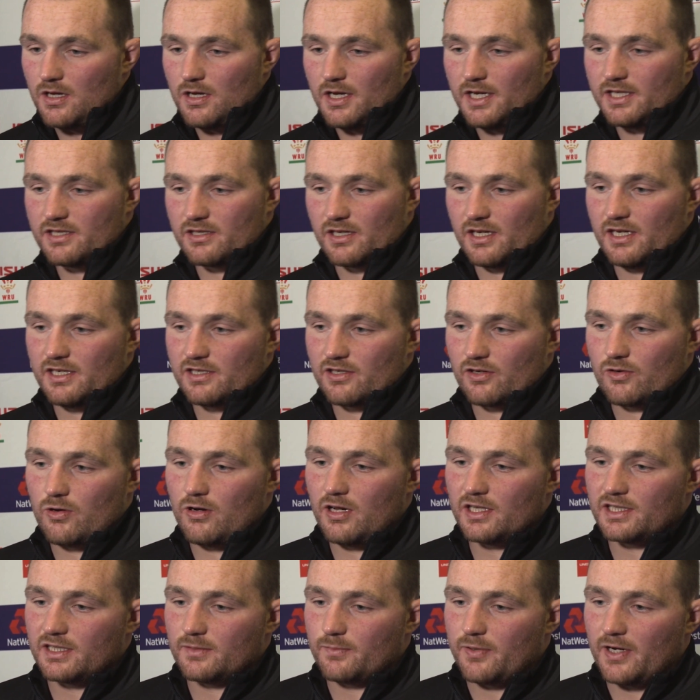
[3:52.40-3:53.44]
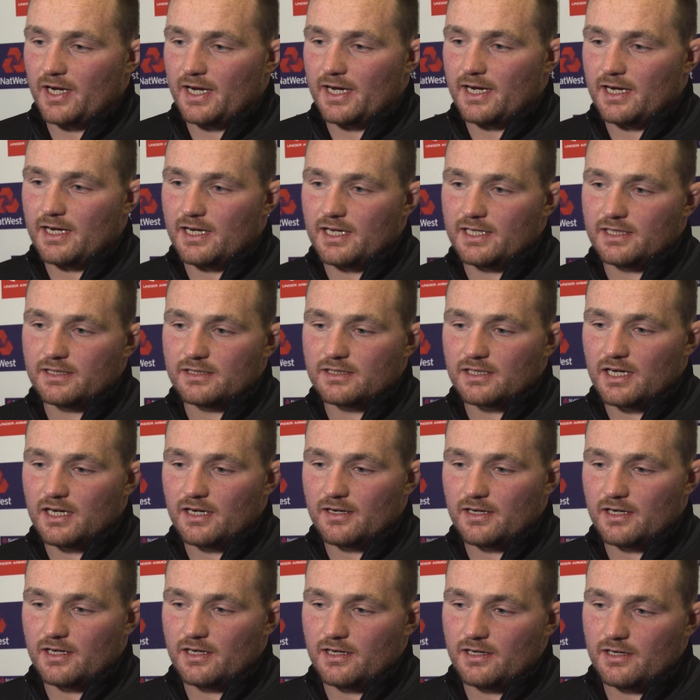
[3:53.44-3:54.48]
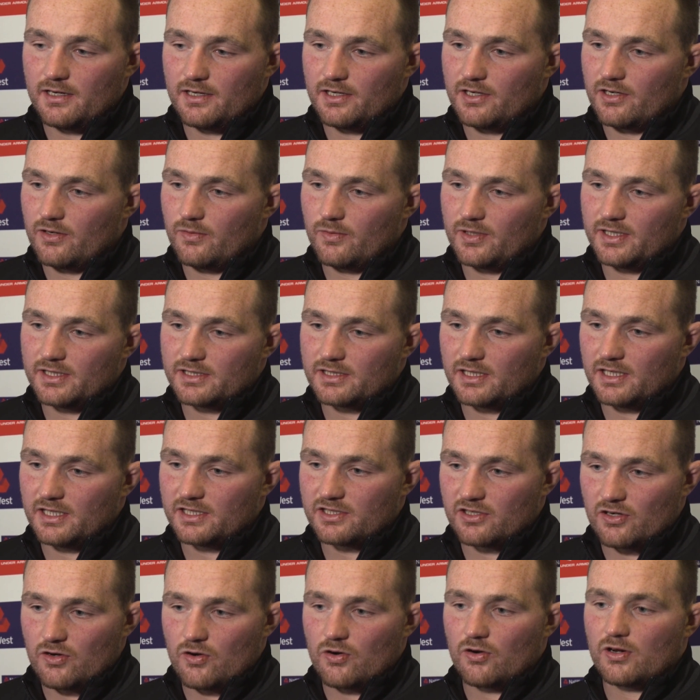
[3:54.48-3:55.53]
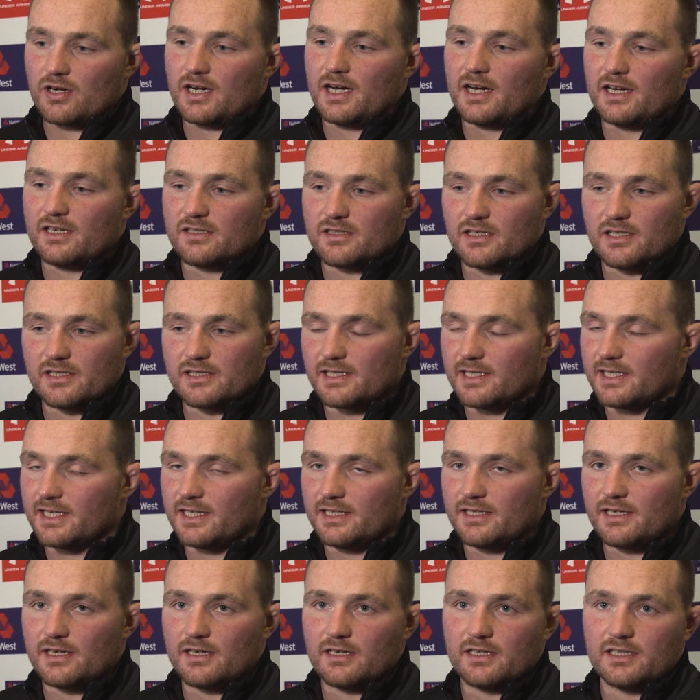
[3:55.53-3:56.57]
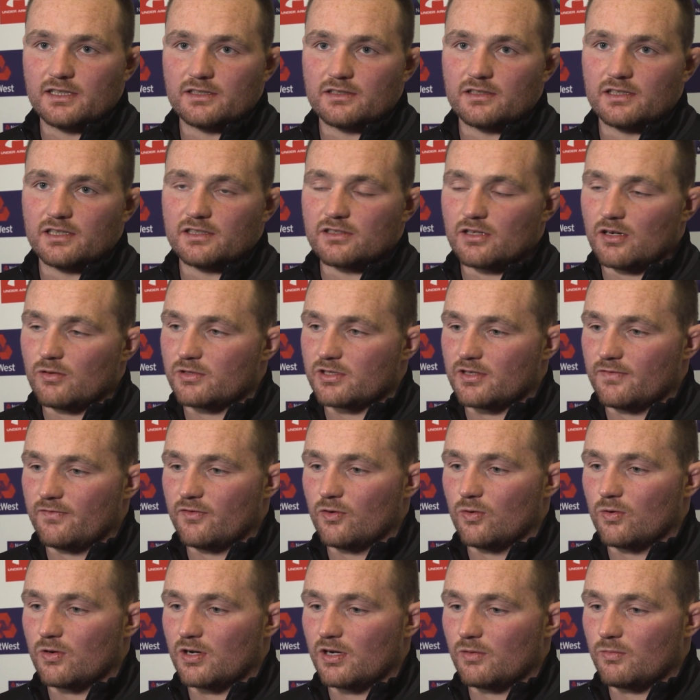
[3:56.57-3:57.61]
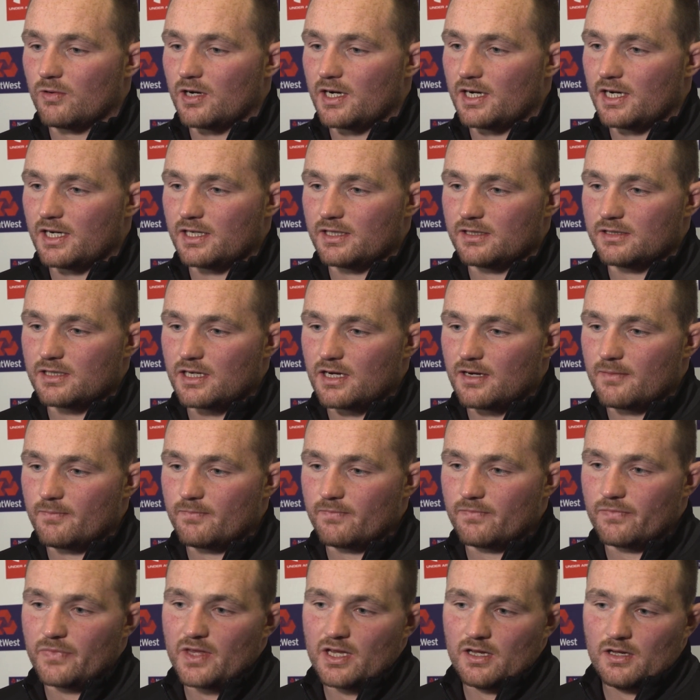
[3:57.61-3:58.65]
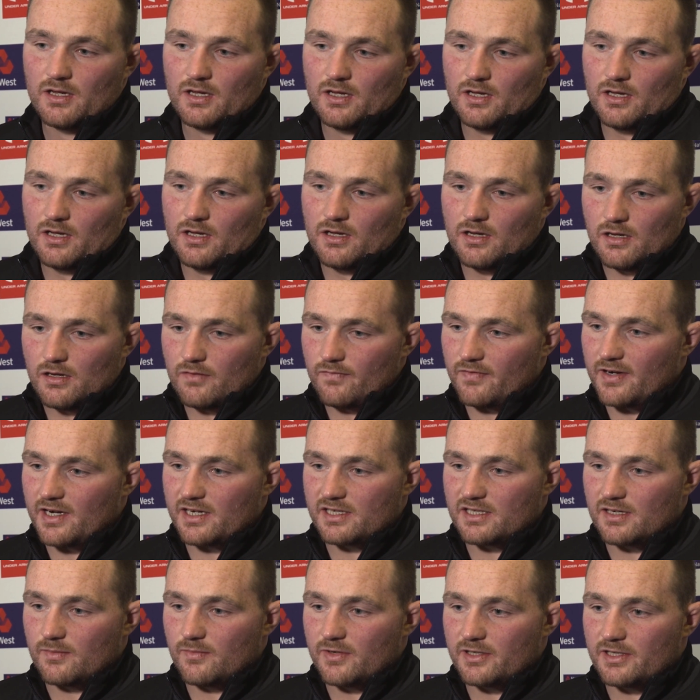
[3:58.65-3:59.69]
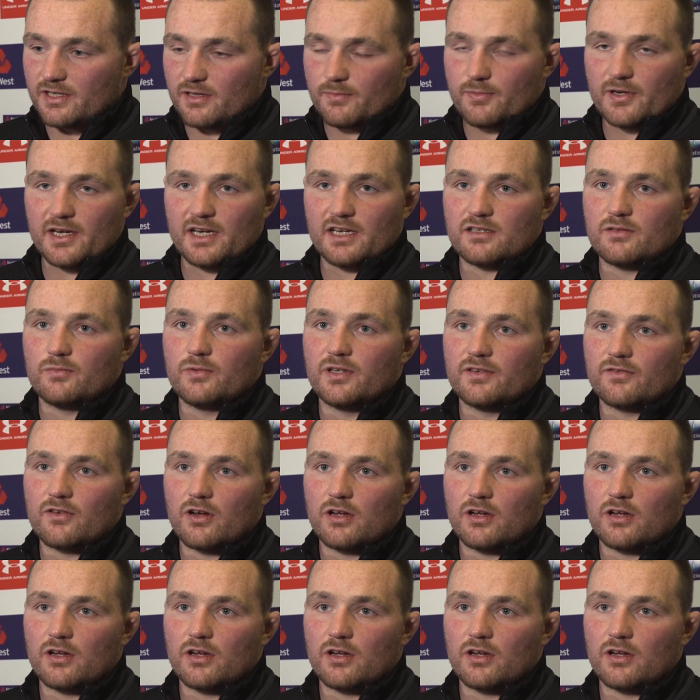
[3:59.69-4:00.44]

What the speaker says: He's a quality player, and you know, he's an organizer, he's a leader, he's always the vocal one, and very similar to the players that we've